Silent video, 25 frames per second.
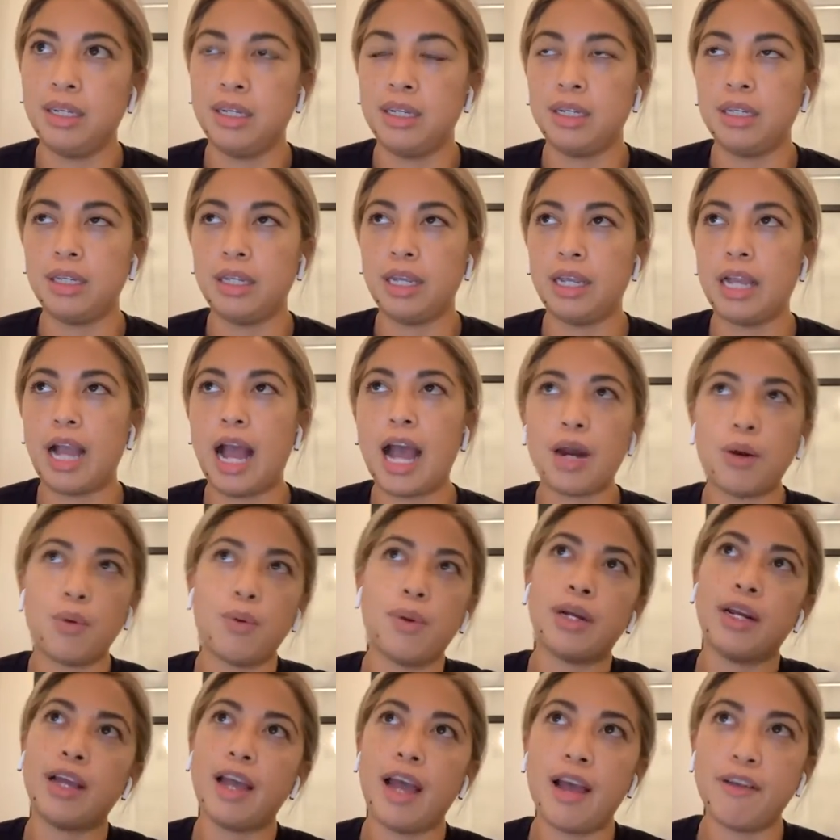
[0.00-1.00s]
like, I don't want
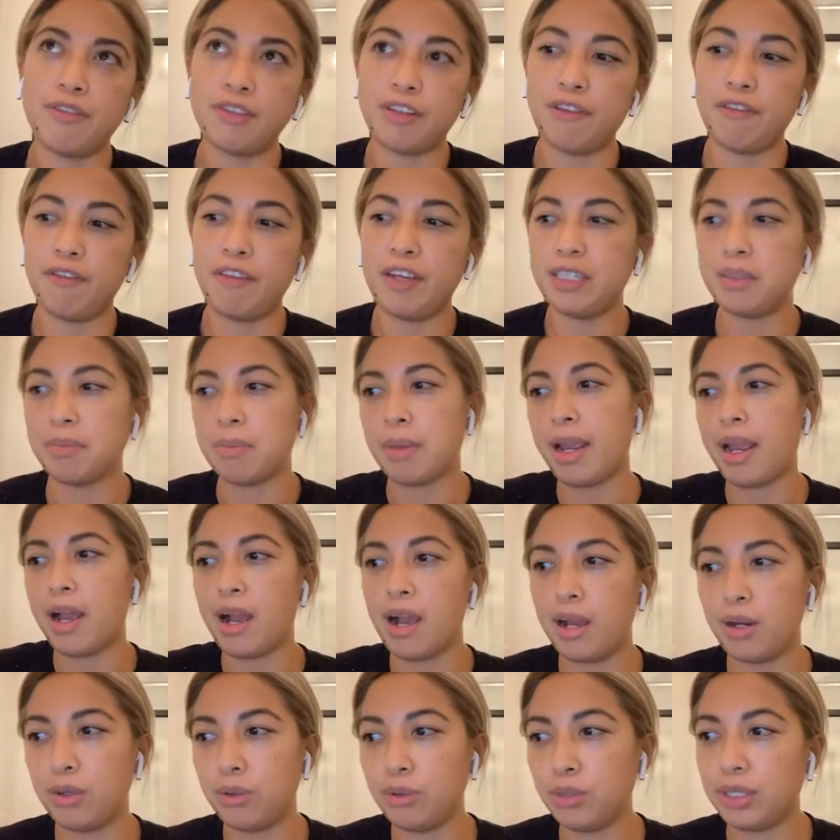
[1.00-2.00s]
to have to face my
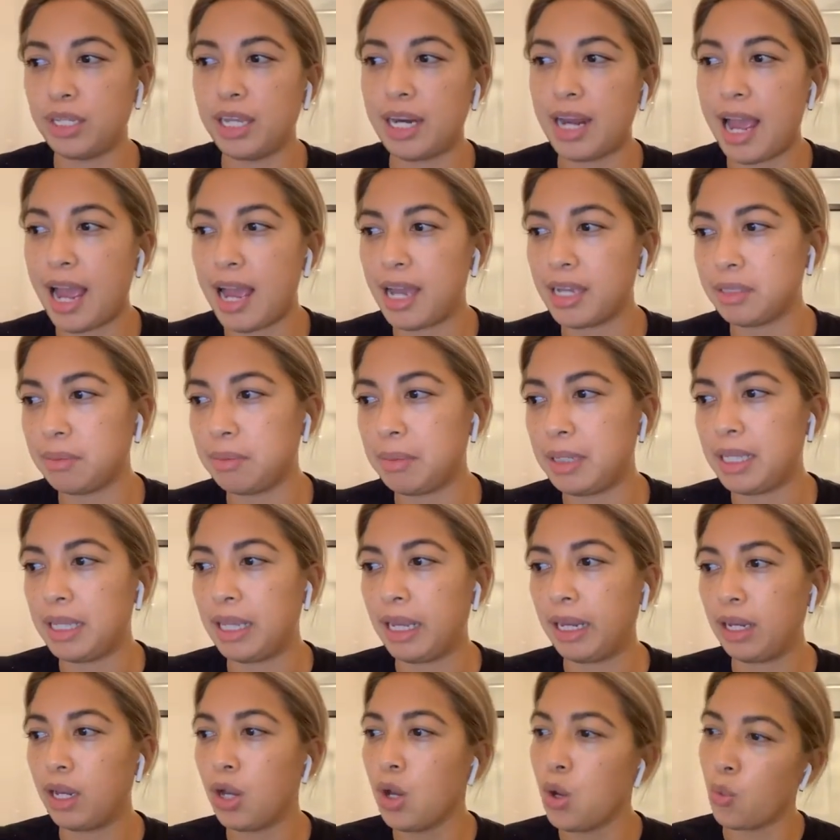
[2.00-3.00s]
aunt who's gonna ask me like,